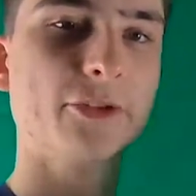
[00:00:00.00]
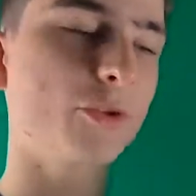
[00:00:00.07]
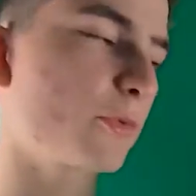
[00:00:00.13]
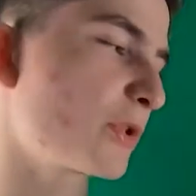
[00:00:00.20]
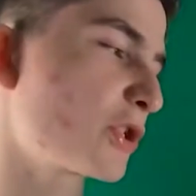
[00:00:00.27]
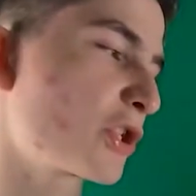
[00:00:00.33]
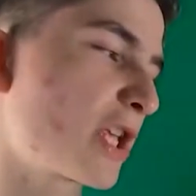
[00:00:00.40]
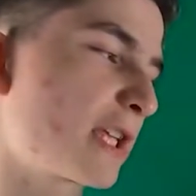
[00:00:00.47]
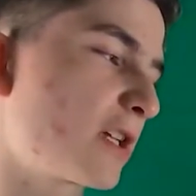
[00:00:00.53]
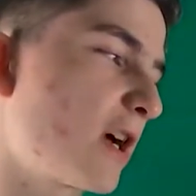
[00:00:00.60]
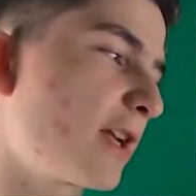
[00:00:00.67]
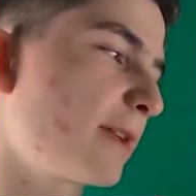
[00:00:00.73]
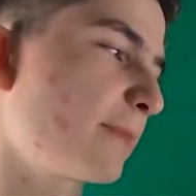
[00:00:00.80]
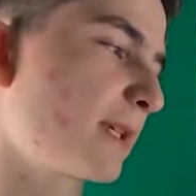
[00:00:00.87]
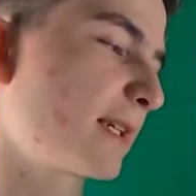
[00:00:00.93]
So originally I
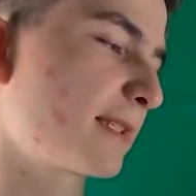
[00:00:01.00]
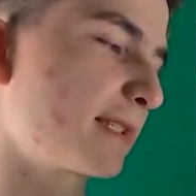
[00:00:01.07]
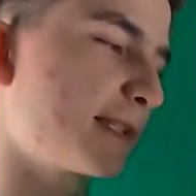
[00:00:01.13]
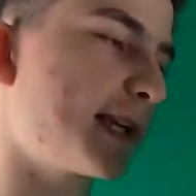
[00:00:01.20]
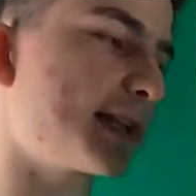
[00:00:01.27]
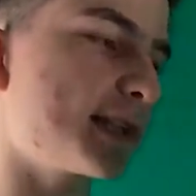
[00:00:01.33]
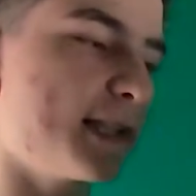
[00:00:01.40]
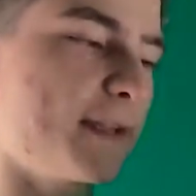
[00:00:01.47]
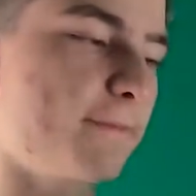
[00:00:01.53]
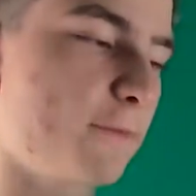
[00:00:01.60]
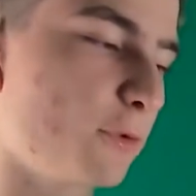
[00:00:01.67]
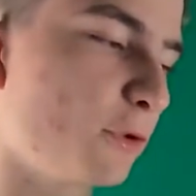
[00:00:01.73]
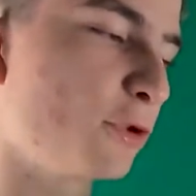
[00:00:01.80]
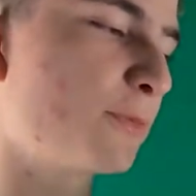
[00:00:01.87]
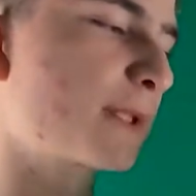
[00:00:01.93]
got it because it tasted like
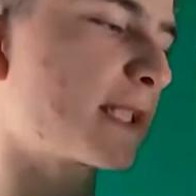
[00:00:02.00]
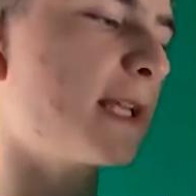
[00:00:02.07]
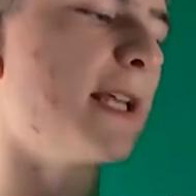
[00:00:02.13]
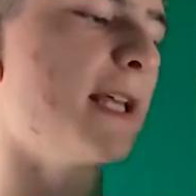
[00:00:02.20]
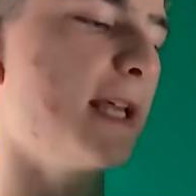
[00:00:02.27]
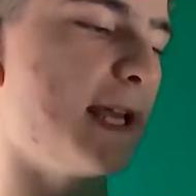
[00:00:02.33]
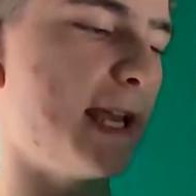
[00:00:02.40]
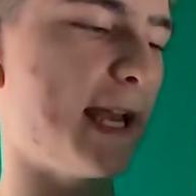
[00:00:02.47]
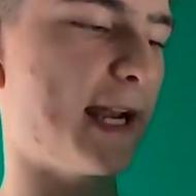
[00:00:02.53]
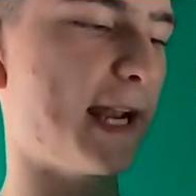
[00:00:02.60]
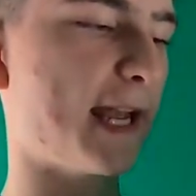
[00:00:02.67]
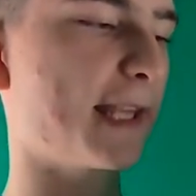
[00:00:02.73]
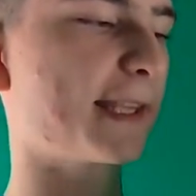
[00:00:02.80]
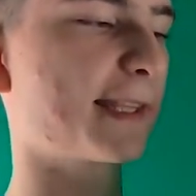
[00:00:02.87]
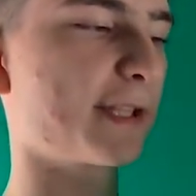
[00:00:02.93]
Fruit Loops and
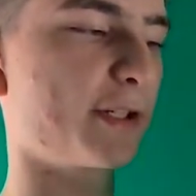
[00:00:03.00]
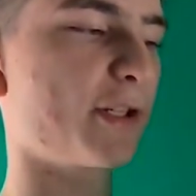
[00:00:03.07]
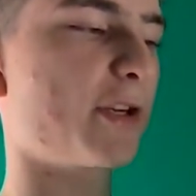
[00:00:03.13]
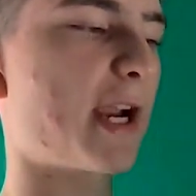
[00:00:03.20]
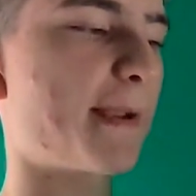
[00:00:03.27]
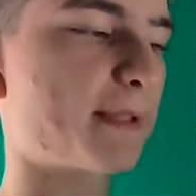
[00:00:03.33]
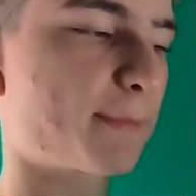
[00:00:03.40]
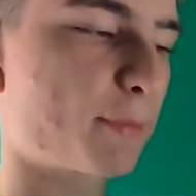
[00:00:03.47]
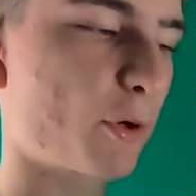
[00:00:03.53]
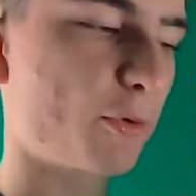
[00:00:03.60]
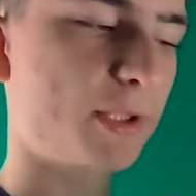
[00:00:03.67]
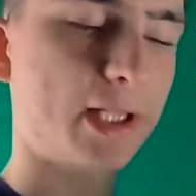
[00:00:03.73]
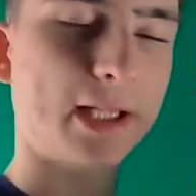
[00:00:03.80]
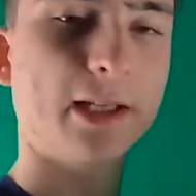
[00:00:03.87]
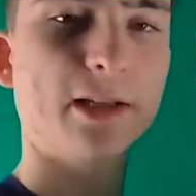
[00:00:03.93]
had 30 grams of
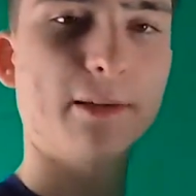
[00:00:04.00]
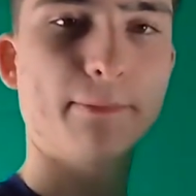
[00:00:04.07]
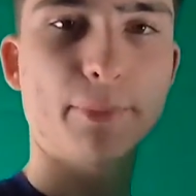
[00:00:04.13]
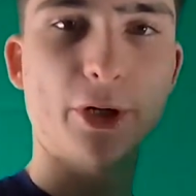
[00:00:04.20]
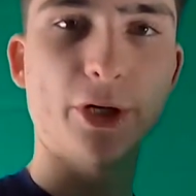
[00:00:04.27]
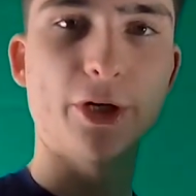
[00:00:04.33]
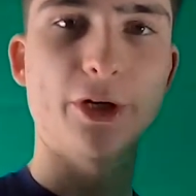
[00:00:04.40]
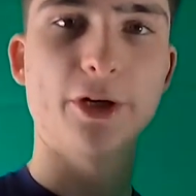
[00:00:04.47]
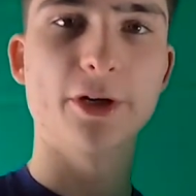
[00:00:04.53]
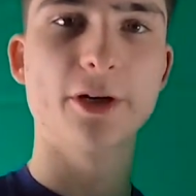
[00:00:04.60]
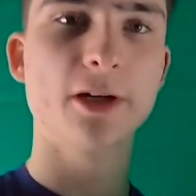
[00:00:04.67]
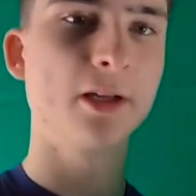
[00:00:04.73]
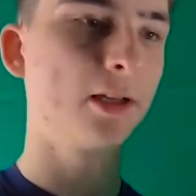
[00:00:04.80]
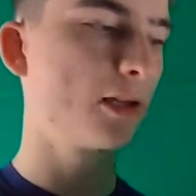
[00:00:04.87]
protein per